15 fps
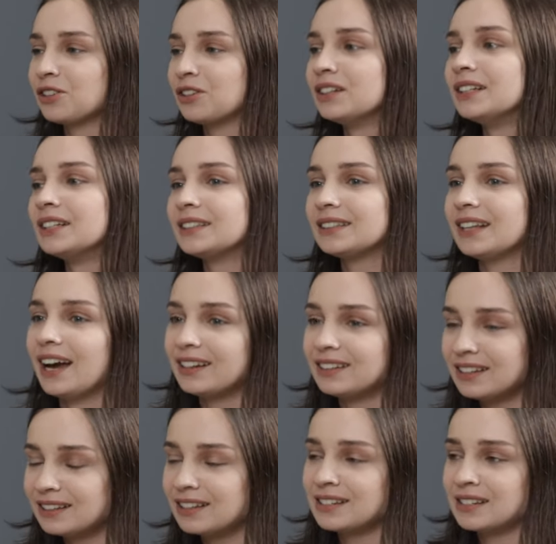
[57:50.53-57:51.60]
So I
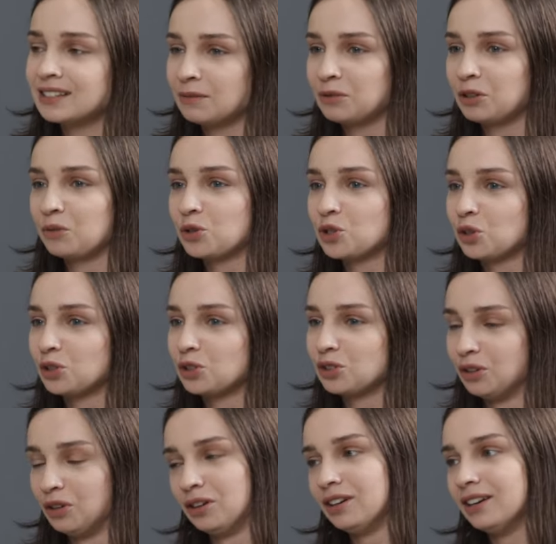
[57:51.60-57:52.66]
think this is something which
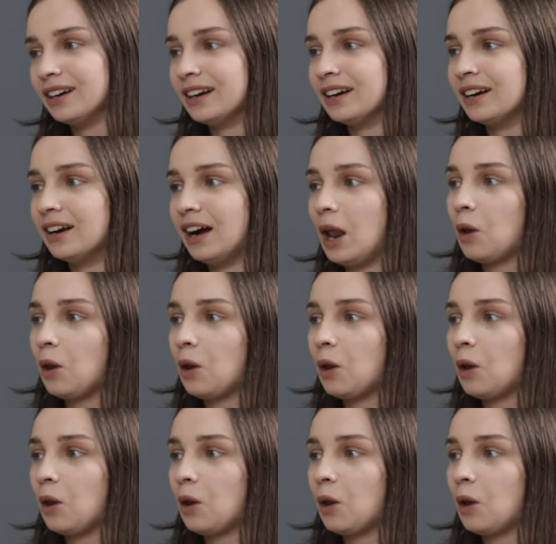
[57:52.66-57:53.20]
also uh,